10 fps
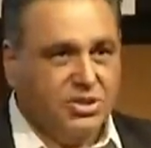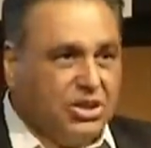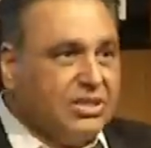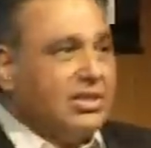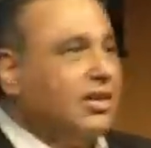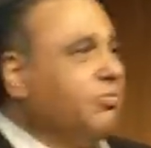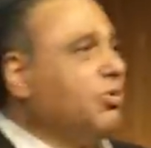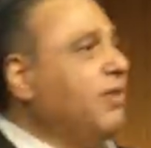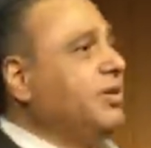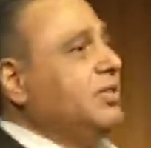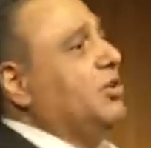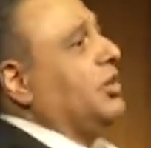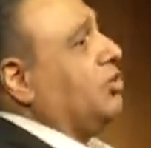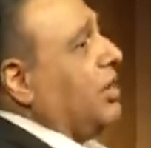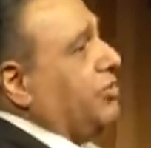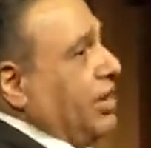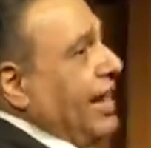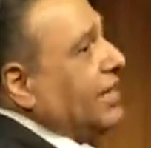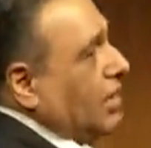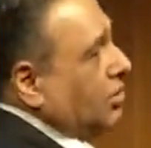Just enough profit so you don't have your
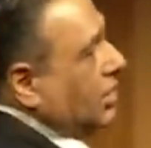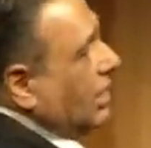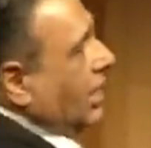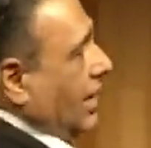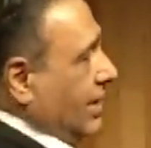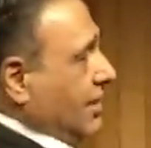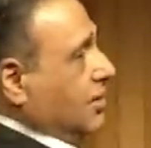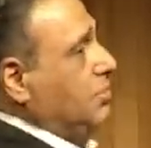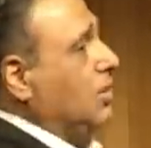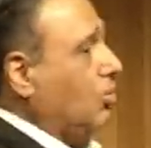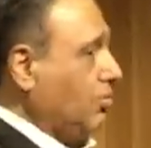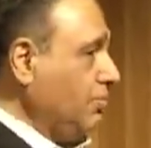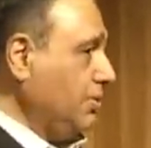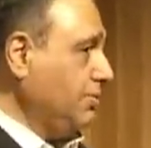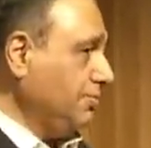hand out. And that's the B Corp,